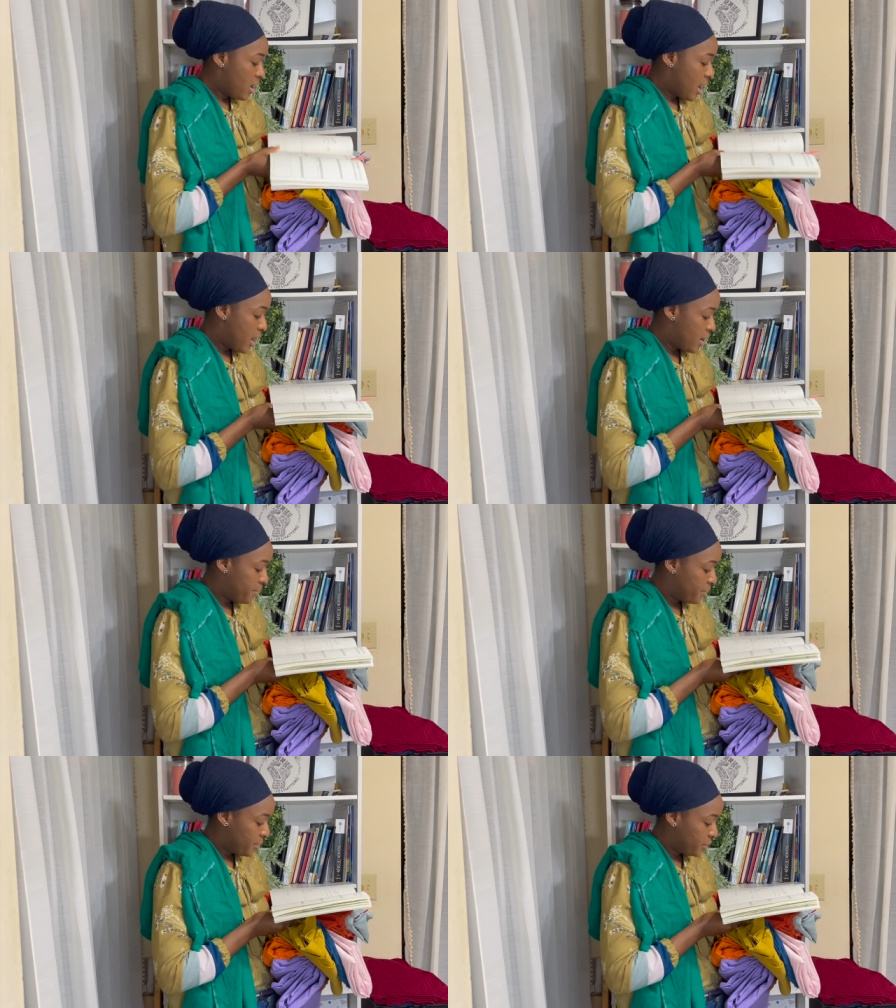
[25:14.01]

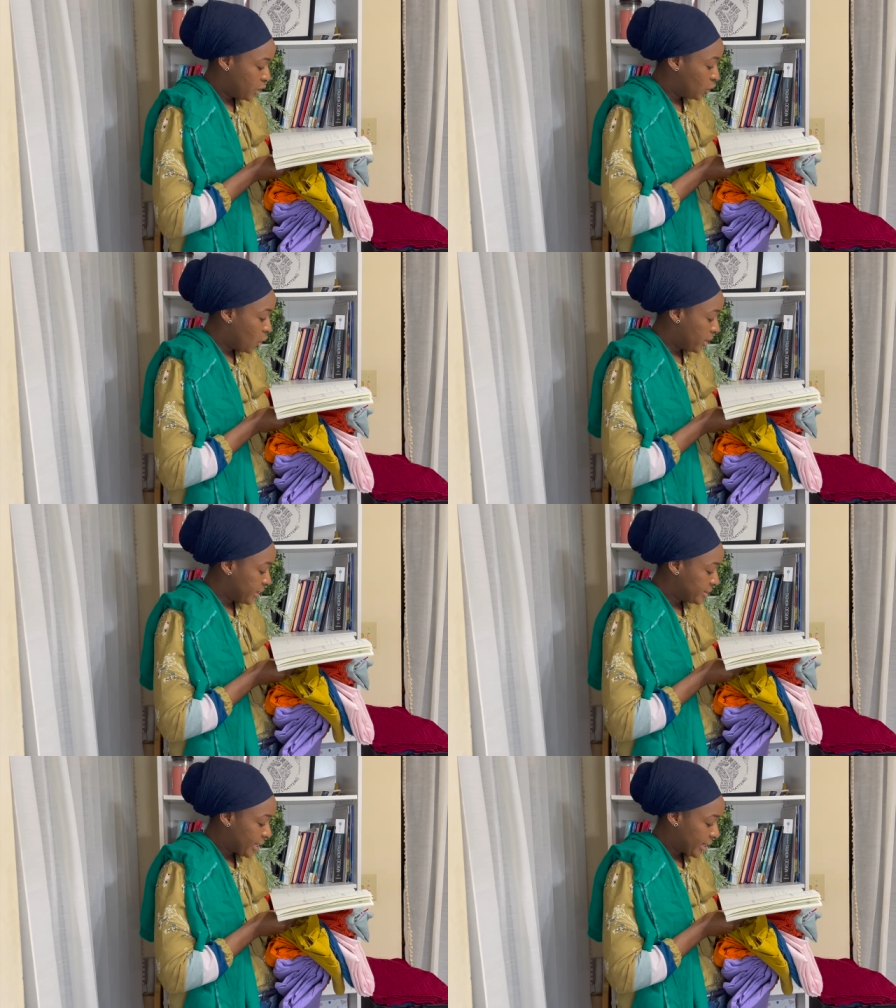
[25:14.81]
Um, the
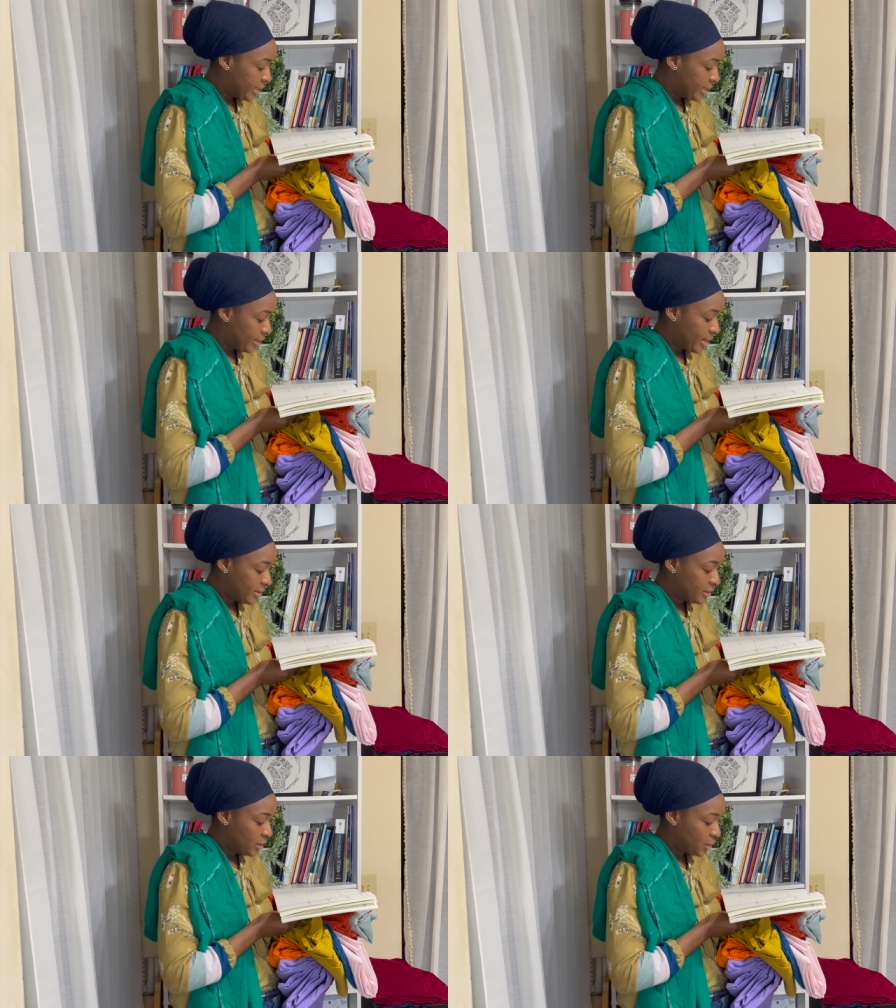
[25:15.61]
longest I could get
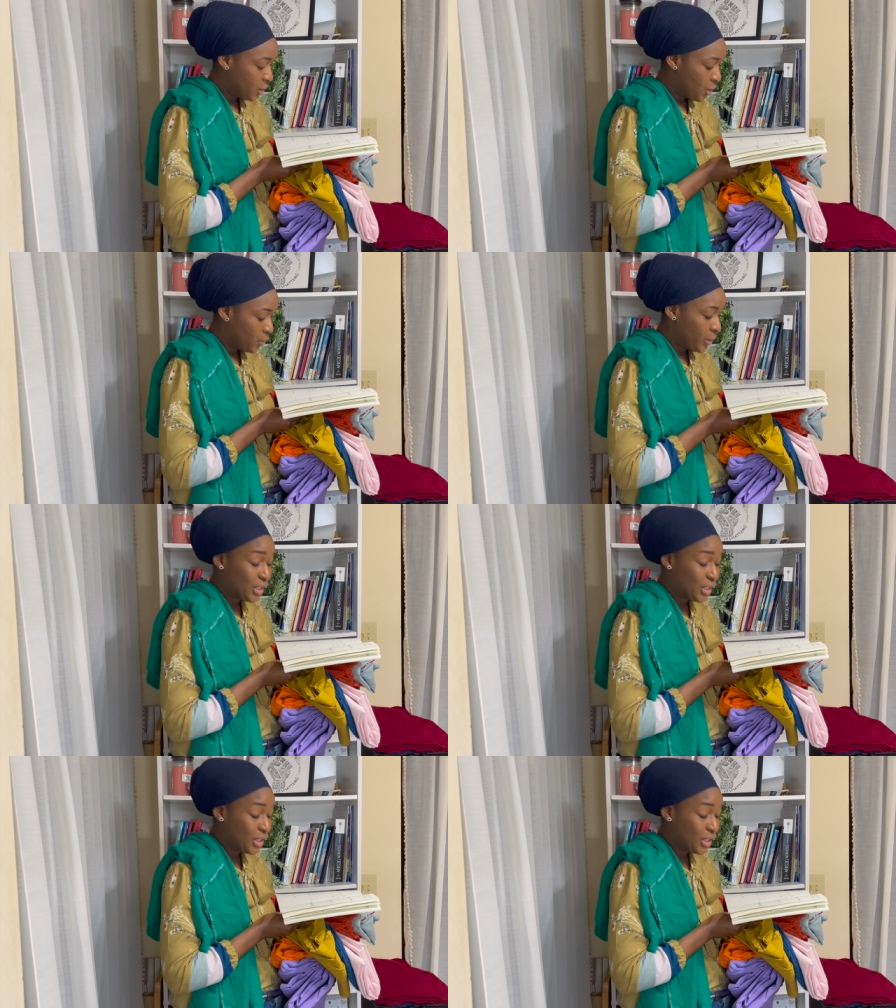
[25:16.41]
that to go